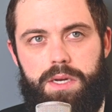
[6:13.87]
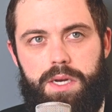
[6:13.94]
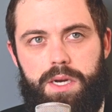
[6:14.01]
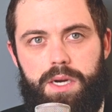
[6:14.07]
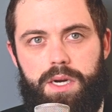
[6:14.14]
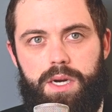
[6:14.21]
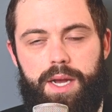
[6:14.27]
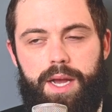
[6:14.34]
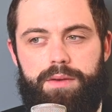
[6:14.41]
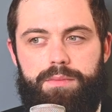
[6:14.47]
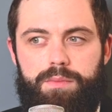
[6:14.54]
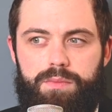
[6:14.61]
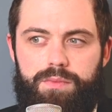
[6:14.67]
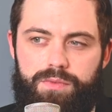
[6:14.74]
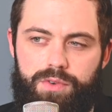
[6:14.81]
At
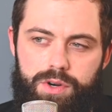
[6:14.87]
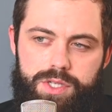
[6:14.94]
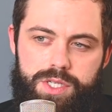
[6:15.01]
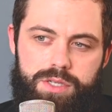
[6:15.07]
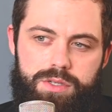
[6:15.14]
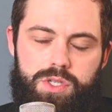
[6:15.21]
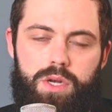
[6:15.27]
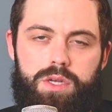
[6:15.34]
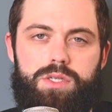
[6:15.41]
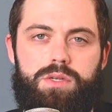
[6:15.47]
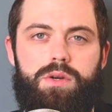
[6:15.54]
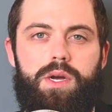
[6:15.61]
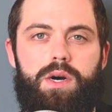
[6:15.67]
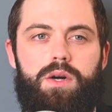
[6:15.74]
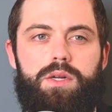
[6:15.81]
first, it was
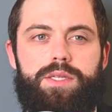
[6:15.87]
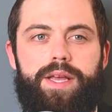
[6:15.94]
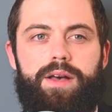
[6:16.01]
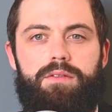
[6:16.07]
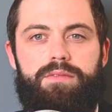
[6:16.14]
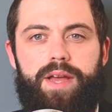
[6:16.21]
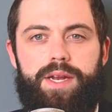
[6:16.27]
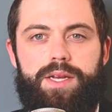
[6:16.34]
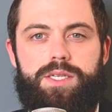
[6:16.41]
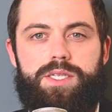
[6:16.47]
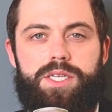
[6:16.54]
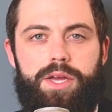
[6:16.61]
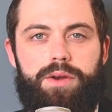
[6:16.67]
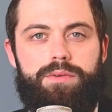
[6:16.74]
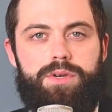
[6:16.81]
also called galvanic
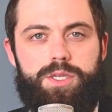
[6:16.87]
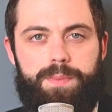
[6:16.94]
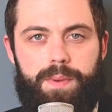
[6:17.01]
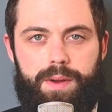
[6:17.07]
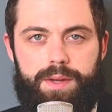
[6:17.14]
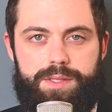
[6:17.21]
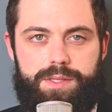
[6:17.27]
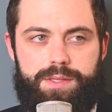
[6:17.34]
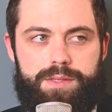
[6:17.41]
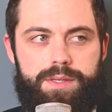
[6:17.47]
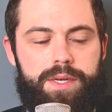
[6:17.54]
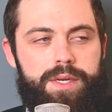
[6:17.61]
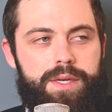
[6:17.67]
skin response.